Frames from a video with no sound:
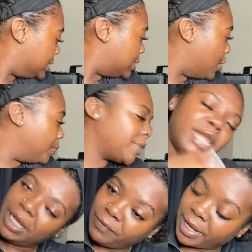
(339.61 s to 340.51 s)
So,
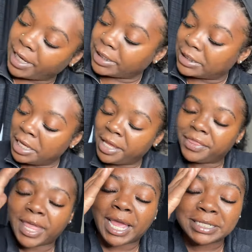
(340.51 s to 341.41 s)
anyways,
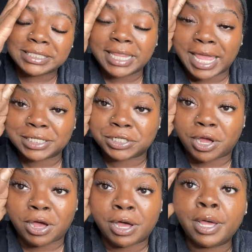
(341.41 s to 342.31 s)
that's that,
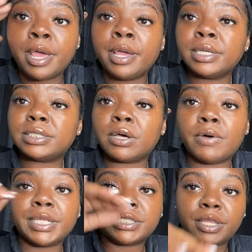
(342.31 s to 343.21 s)
y'all so
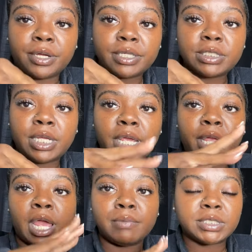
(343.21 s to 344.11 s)
it's
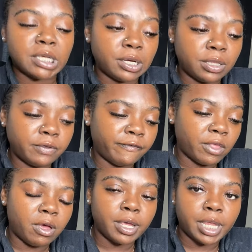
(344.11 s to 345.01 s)
thursday i'm starting the
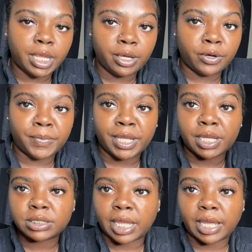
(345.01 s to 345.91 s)
vlog here
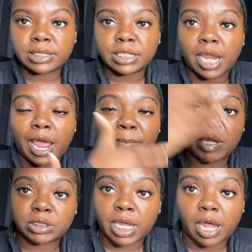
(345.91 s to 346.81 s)
because like i said i
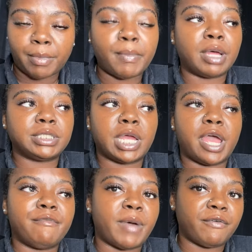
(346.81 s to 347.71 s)
about to i'm about to
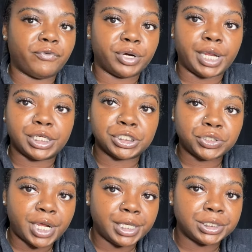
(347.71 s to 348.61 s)
have my four day
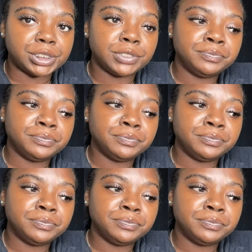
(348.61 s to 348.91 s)
stretch